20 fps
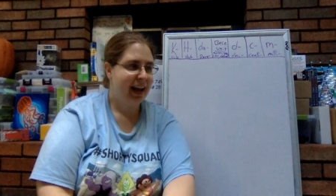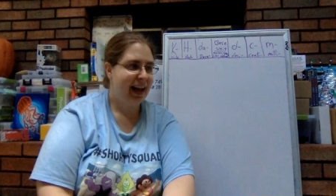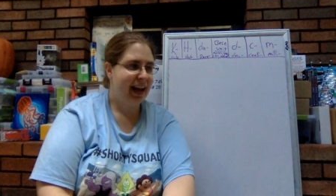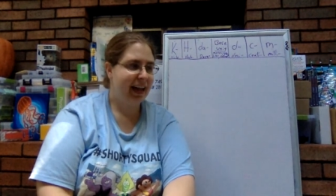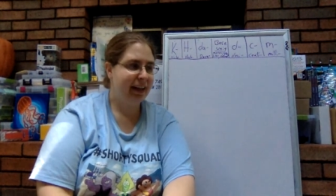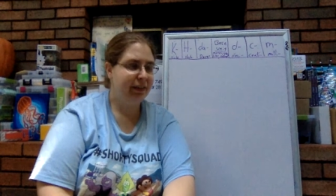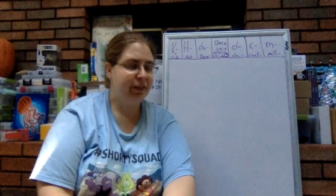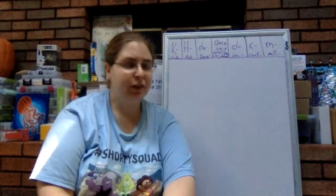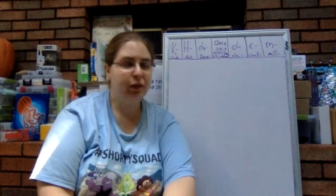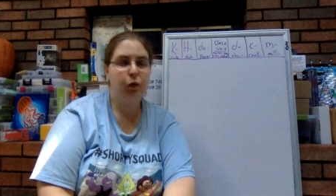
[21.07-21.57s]

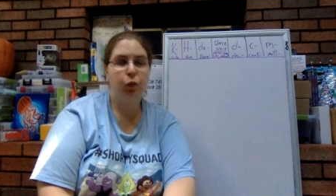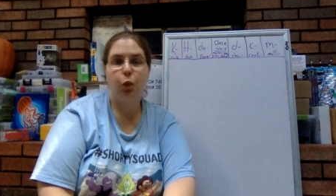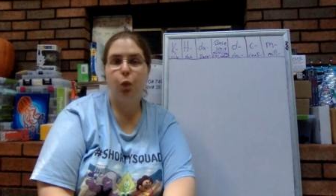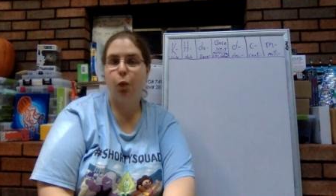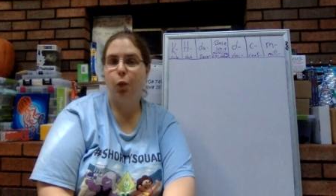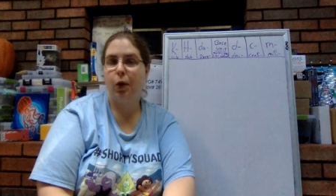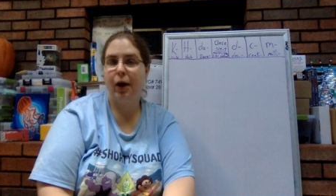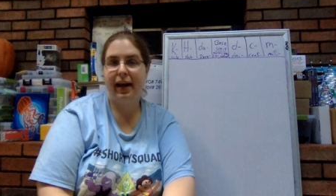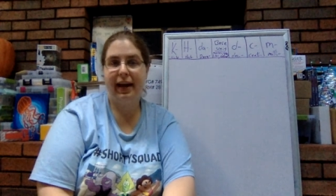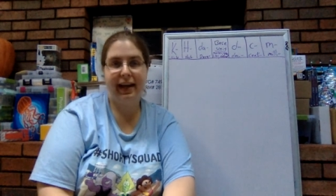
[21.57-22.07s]
And they're
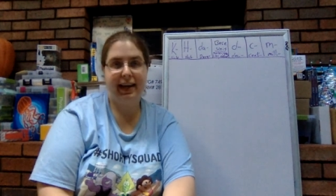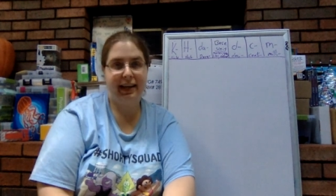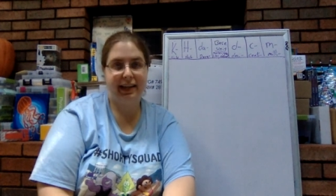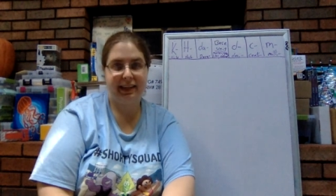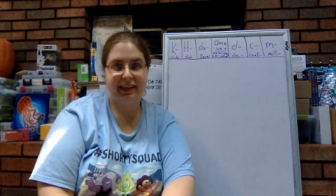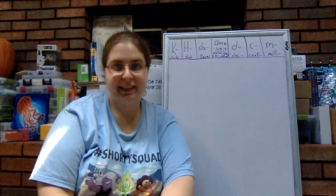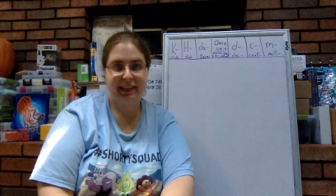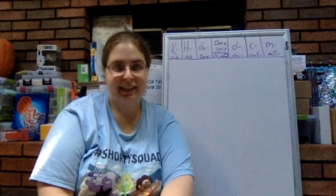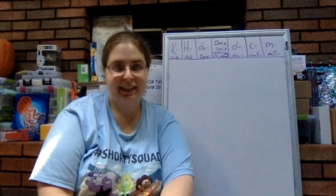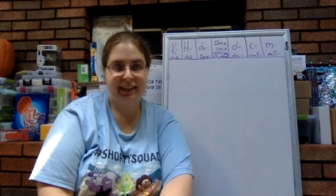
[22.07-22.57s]

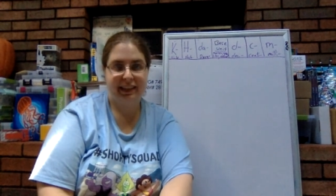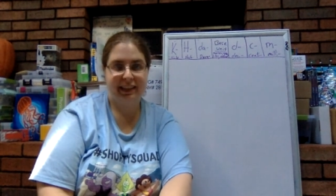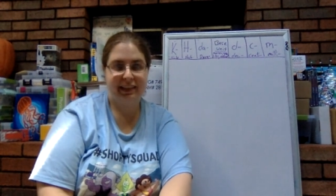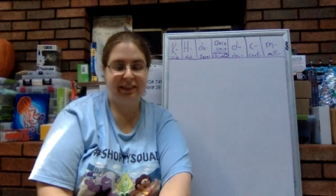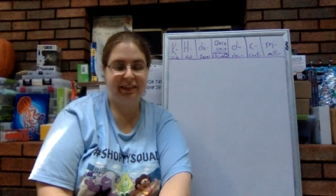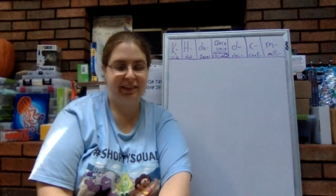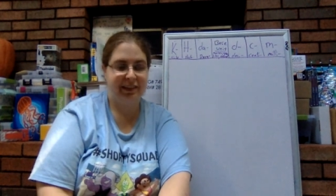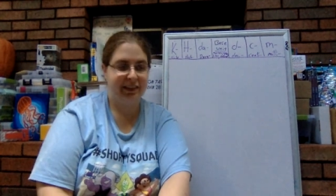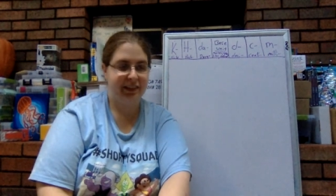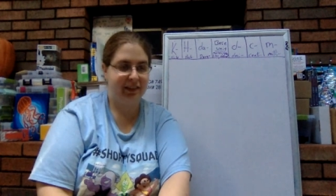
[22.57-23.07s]
way
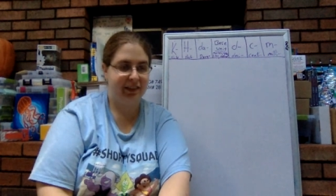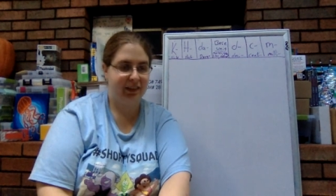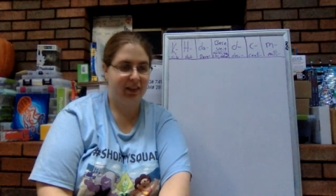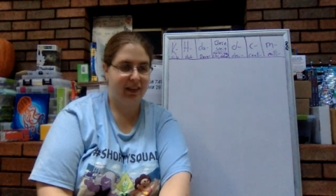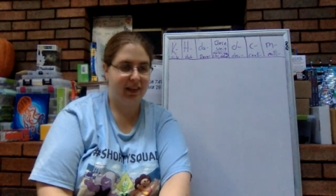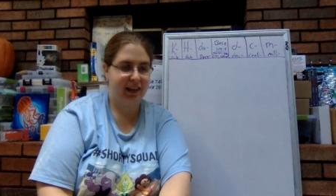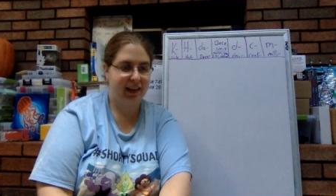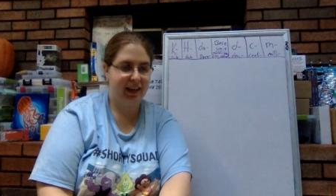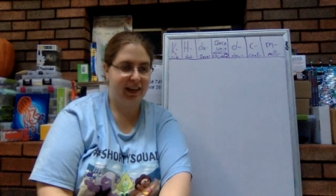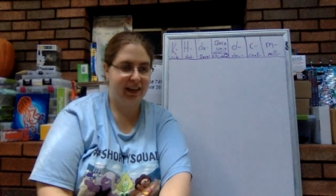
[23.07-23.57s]

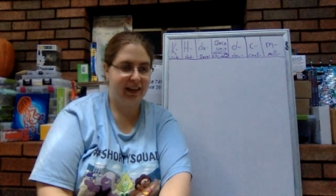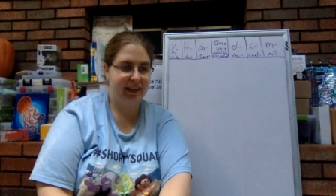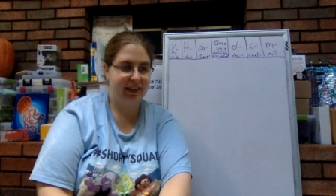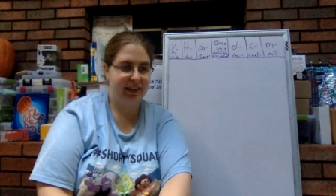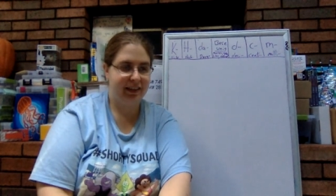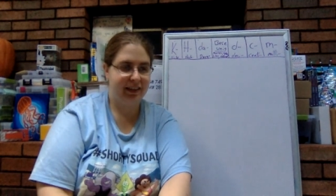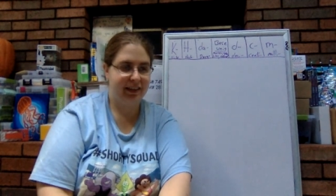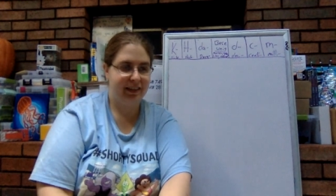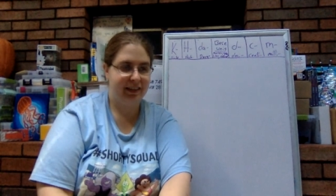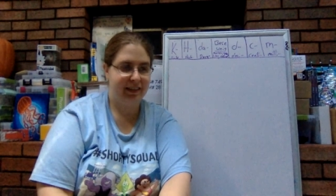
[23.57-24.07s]
easier
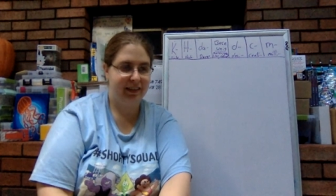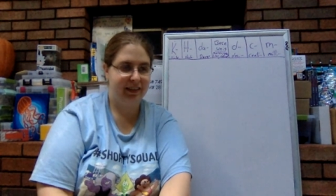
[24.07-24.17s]
than